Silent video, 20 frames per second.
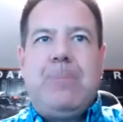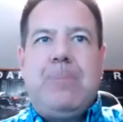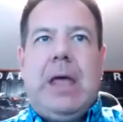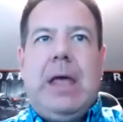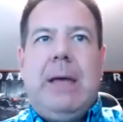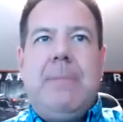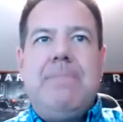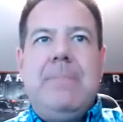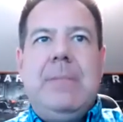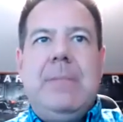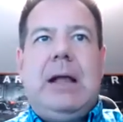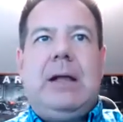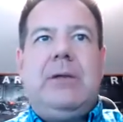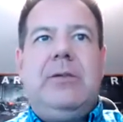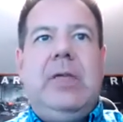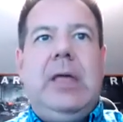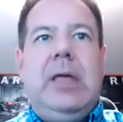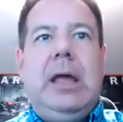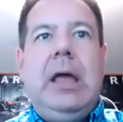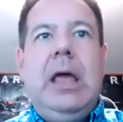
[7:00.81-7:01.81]
Okay,
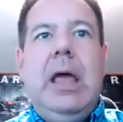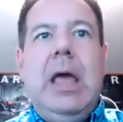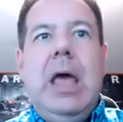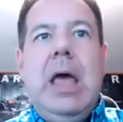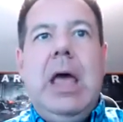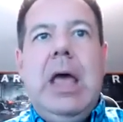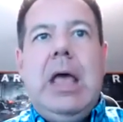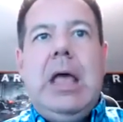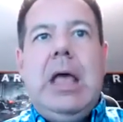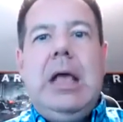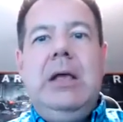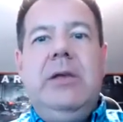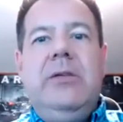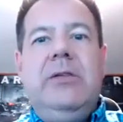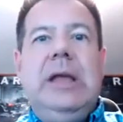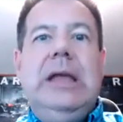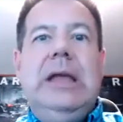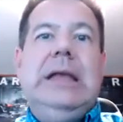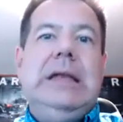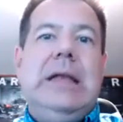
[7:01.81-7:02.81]
next thing is
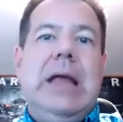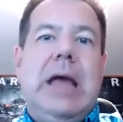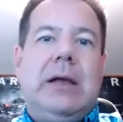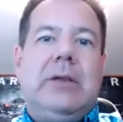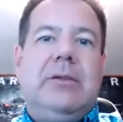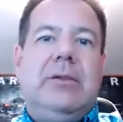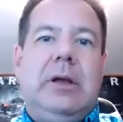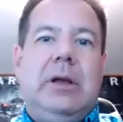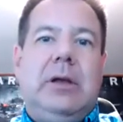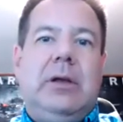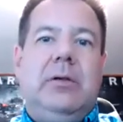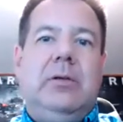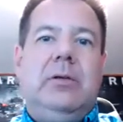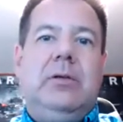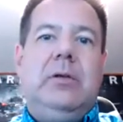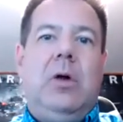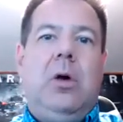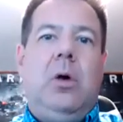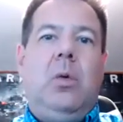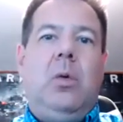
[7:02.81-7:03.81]
indexing.
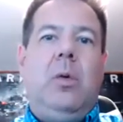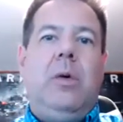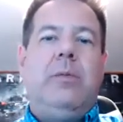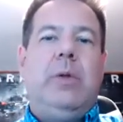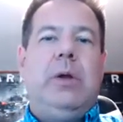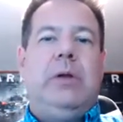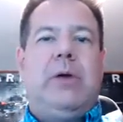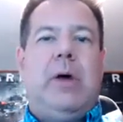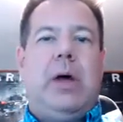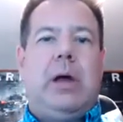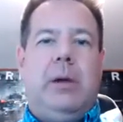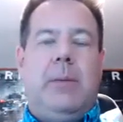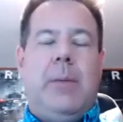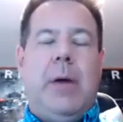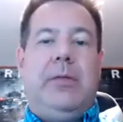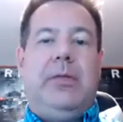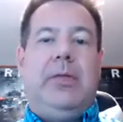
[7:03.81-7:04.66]
So we've been talking about